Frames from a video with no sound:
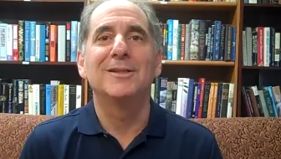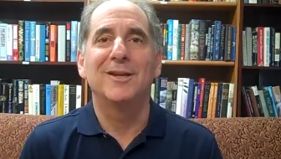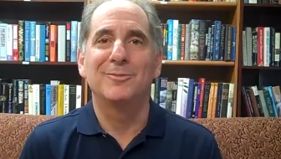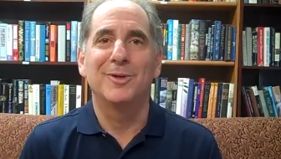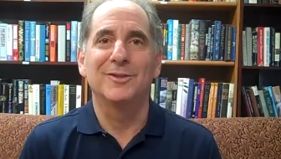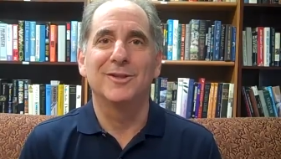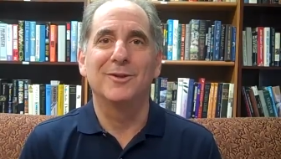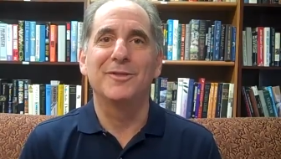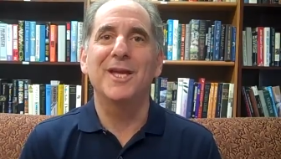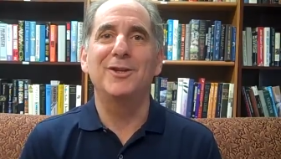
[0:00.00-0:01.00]
Dave
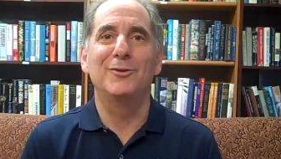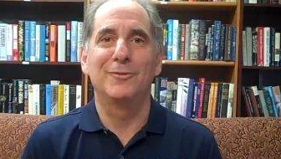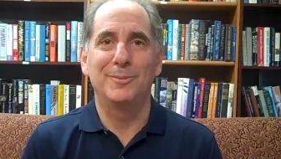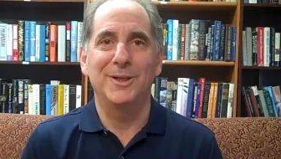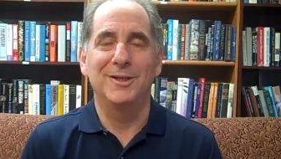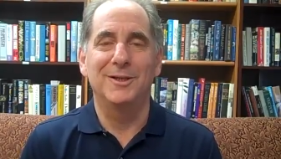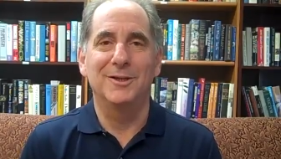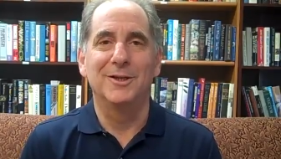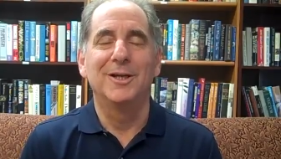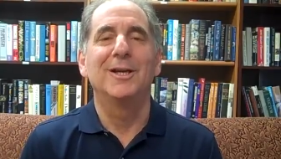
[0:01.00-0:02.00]
Breslow, thank you for being
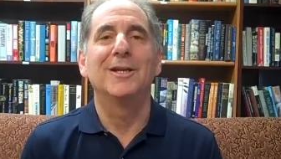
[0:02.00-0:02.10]
here,